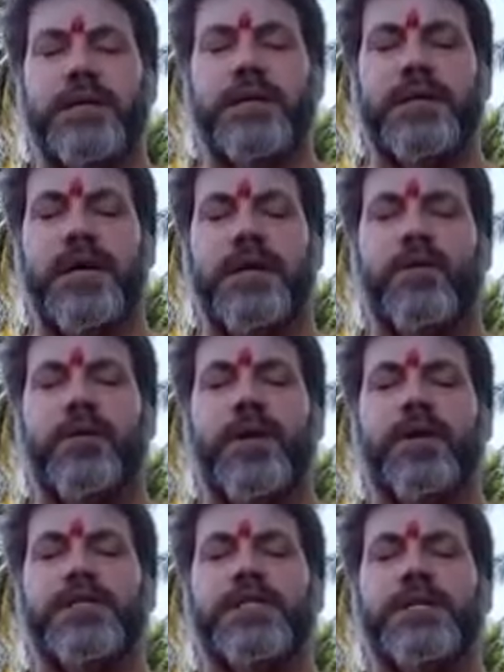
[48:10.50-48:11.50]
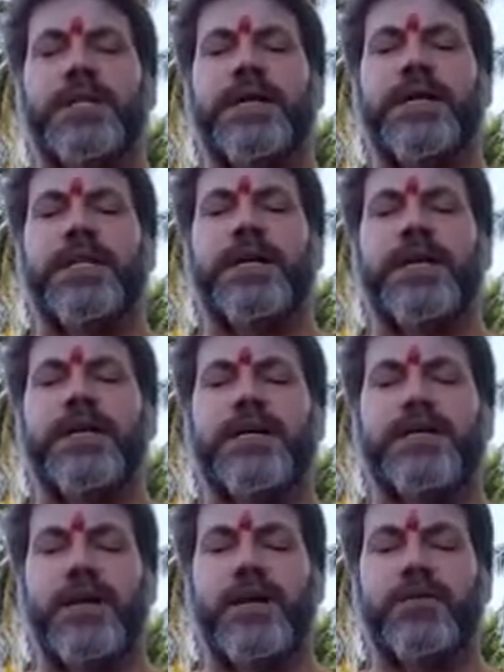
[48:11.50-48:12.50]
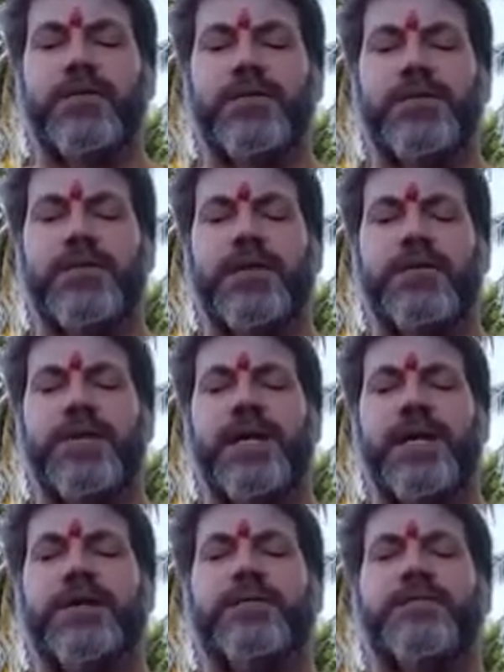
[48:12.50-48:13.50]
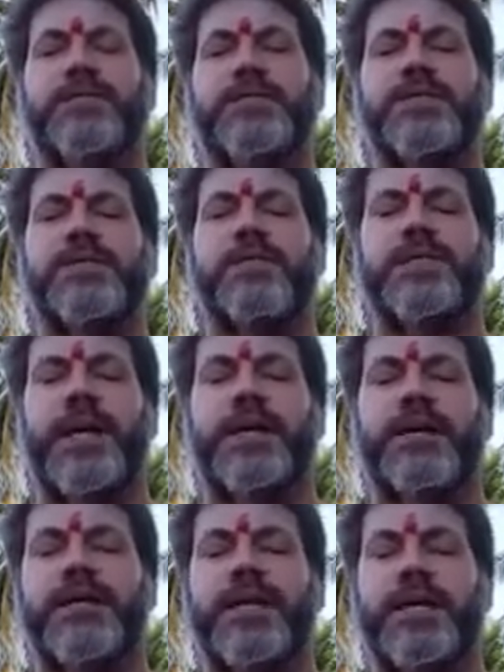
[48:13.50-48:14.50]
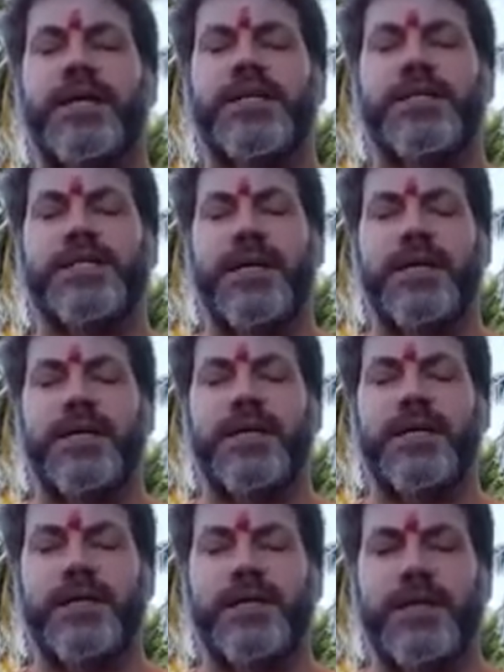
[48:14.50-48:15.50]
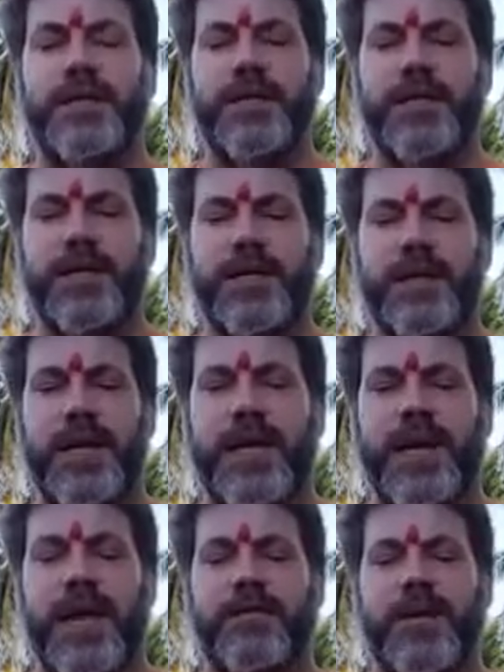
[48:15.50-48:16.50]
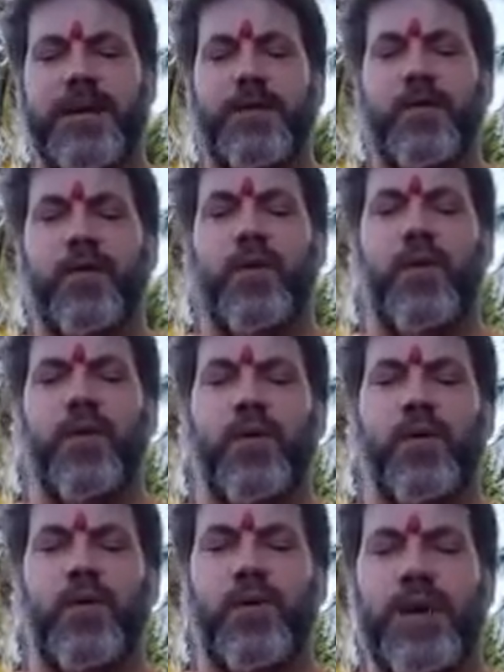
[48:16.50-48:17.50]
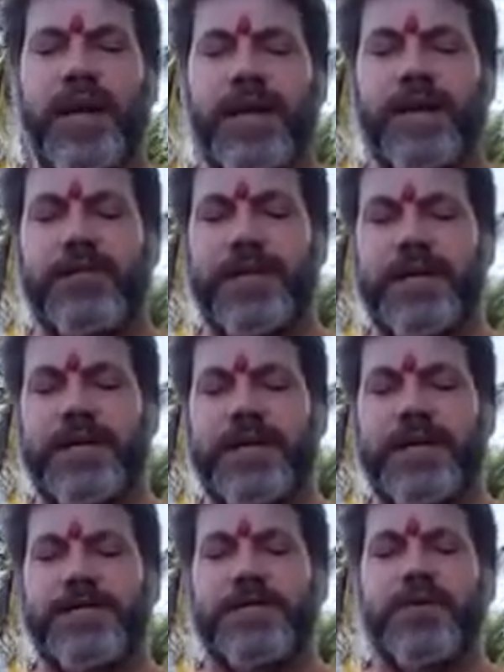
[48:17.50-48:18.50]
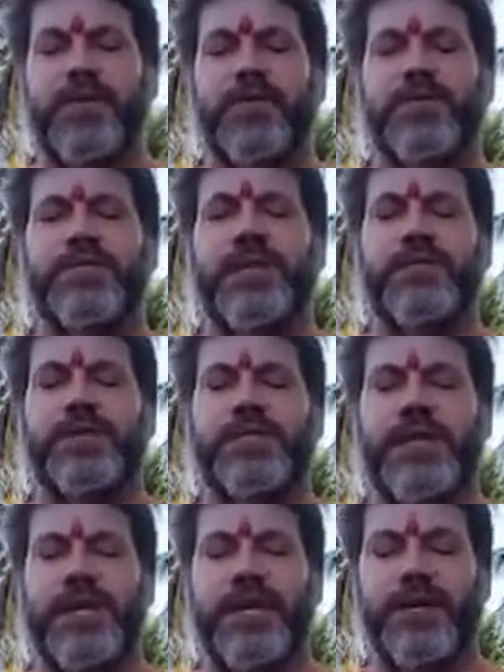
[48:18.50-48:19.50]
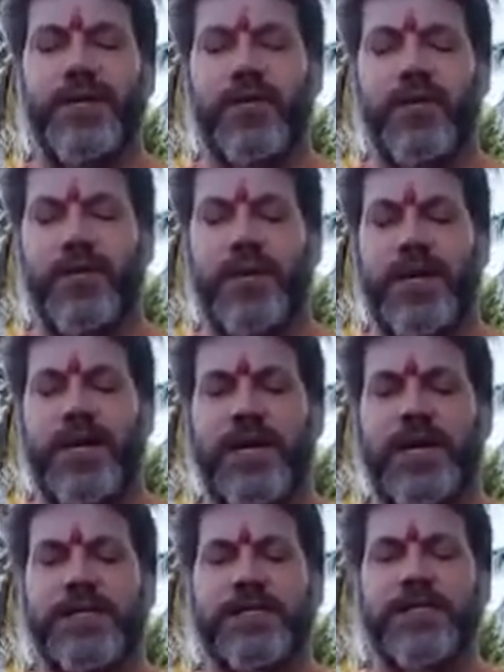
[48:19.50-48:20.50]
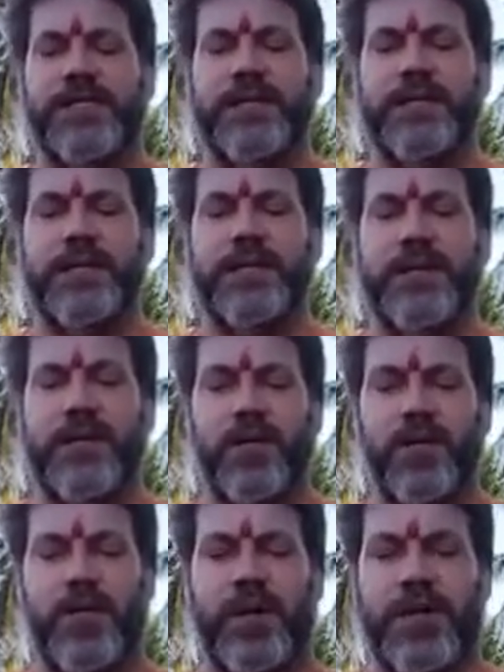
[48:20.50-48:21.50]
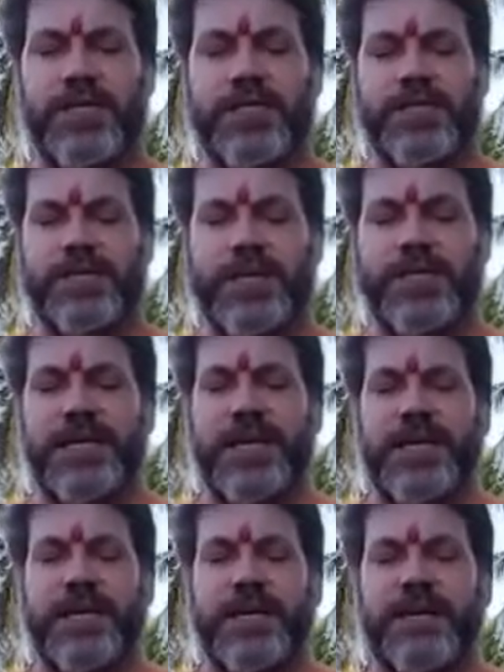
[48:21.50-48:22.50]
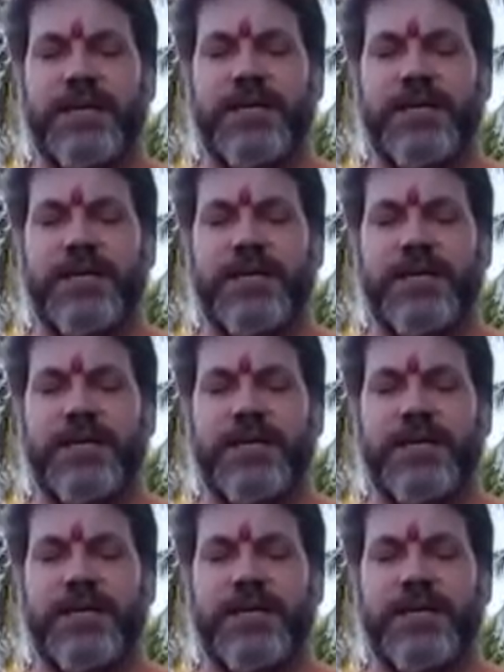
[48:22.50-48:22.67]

A luminosity that is thousands of times brighter than the sun, yet having no negativity, no suffering, no glare, no unnecessary heat.